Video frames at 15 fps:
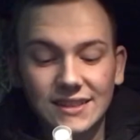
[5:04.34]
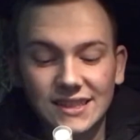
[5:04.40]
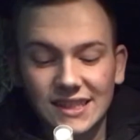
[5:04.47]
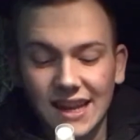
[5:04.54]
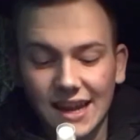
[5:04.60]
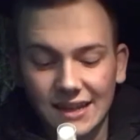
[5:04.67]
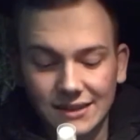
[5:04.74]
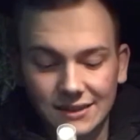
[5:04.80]

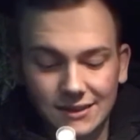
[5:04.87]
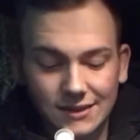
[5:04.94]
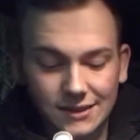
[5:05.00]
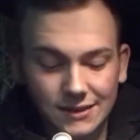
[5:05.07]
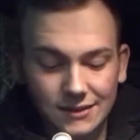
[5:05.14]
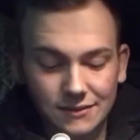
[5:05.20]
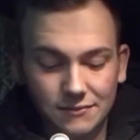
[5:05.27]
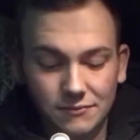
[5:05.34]
Snacks
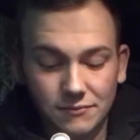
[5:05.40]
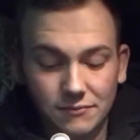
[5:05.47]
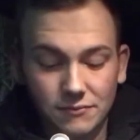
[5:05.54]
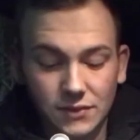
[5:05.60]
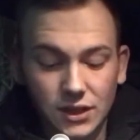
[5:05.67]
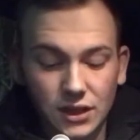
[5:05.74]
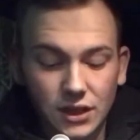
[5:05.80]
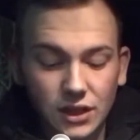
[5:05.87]

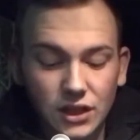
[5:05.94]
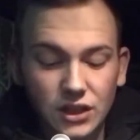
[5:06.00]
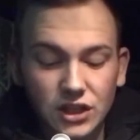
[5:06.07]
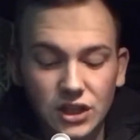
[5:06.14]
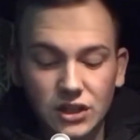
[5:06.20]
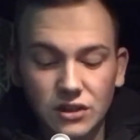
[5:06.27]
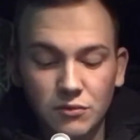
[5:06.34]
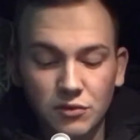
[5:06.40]

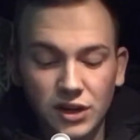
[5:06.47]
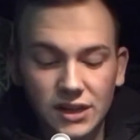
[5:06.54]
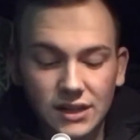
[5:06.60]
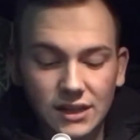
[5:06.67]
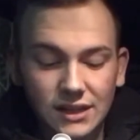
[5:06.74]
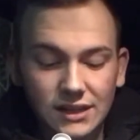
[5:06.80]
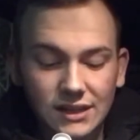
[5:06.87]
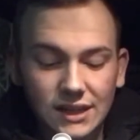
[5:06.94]
Gingerbread
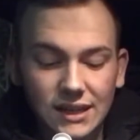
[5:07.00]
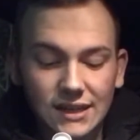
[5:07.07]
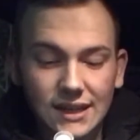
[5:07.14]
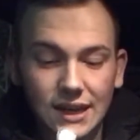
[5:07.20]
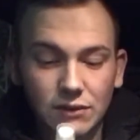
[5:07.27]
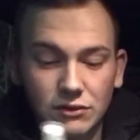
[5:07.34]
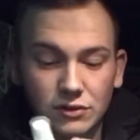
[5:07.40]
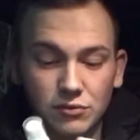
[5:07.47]

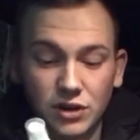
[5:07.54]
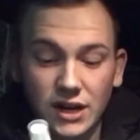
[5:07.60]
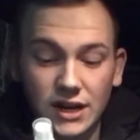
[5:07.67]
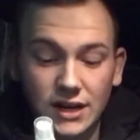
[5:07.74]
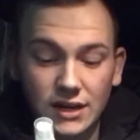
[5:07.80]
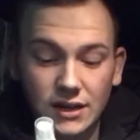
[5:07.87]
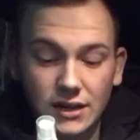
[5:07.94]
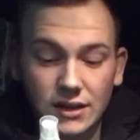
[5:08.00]
Detail
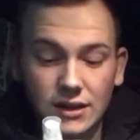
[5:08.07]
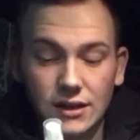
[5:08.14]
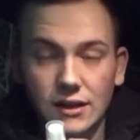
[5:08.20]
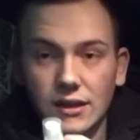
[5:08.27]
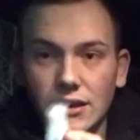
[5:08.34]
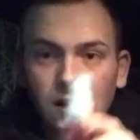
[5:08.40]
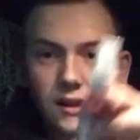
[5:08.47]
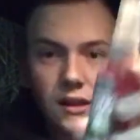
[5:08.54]
Spray.
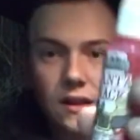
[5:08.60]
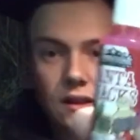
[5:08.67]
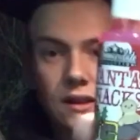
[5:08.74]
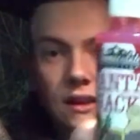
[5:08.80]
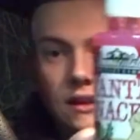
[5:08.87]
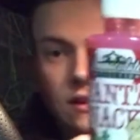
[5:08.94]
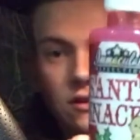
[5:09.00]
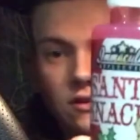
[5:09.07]

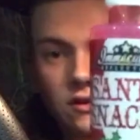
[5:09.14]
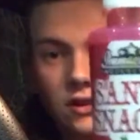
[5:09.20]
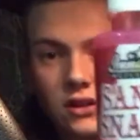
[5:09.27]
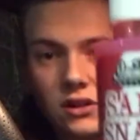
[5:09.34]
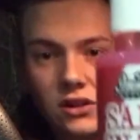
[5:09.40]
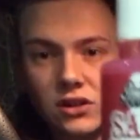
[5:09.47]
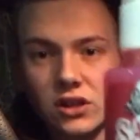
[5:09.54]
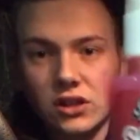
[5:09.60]
That looks
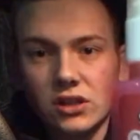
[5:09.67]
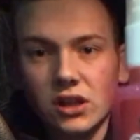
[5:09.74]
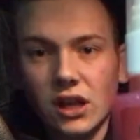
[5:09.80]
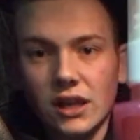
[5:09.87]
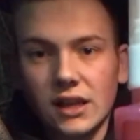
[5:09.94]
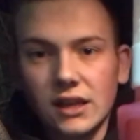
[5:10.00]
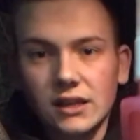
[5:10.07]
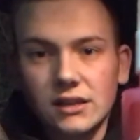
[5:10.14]
just
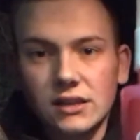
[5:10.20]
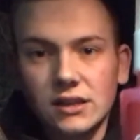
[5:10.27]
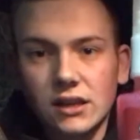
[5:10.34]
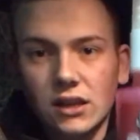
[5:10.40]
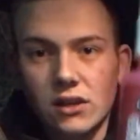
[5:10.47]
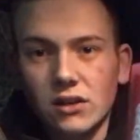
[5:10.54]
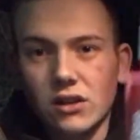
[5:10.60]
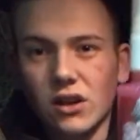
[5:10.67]
like this.
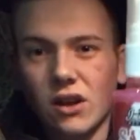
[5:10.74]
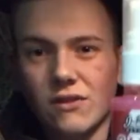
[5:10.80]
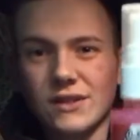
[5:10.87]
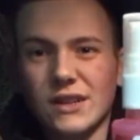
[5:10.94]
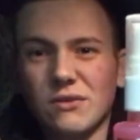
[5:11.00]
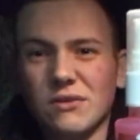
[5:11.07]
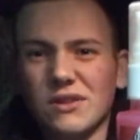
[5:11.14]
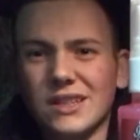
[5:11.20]

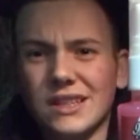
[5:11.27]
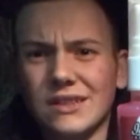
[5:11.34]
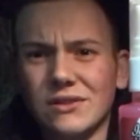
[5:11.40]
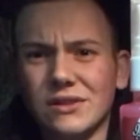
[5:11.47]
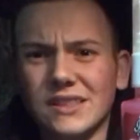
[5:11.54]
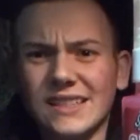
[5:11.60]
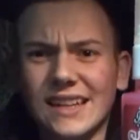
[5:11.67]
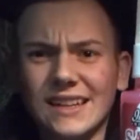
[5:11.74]
Obviously, all because it's
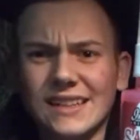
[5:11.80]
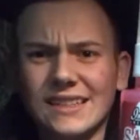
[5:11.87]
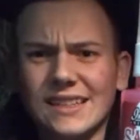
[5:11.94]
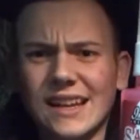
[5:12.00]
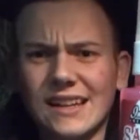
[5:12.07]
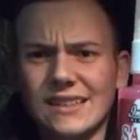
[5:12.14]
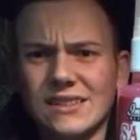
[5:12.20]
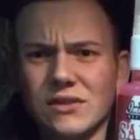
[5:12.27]
got Santa
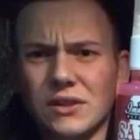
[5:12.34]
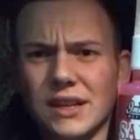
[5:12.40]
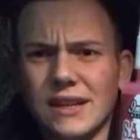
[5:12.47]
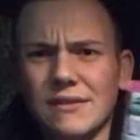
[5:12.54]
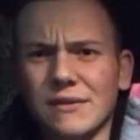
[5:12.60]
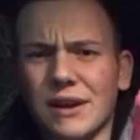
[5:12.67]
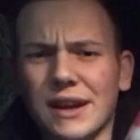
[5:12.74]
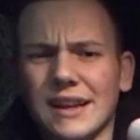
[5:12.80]
Snacks on
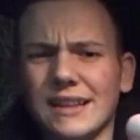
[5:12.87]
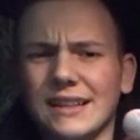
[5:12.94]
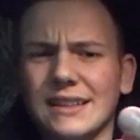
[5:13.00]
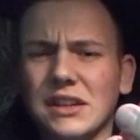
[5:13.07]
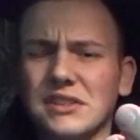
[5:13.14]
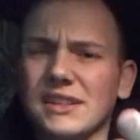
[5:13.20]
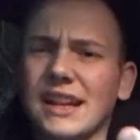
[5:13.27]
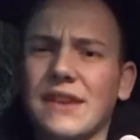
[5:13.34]
it, like it
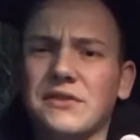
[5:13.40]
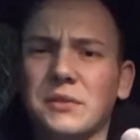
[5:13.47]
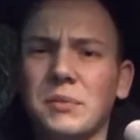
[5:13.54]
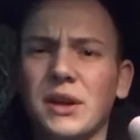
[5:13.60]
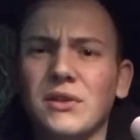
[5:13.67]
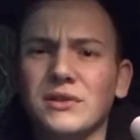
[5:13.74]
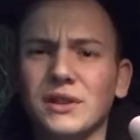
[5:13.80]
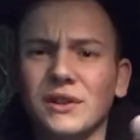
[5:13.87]
doesn't have to
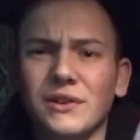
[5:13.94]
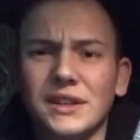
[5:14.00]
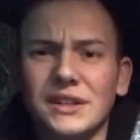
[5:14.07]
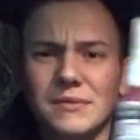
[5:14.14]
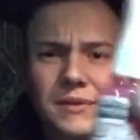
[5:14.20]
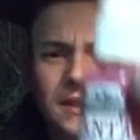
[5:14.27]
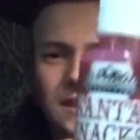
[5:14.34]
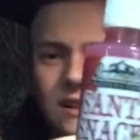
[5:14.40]
be used at
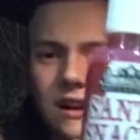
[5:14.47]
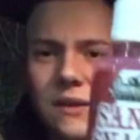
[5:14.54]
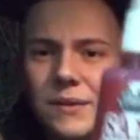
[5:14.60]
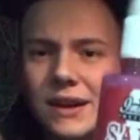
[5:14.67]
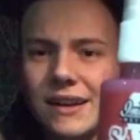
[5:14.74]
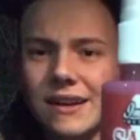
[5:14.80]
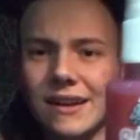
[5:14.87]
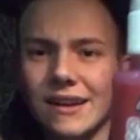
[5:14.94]
Christmas, you know what I
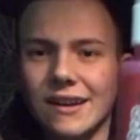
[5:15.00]
mean?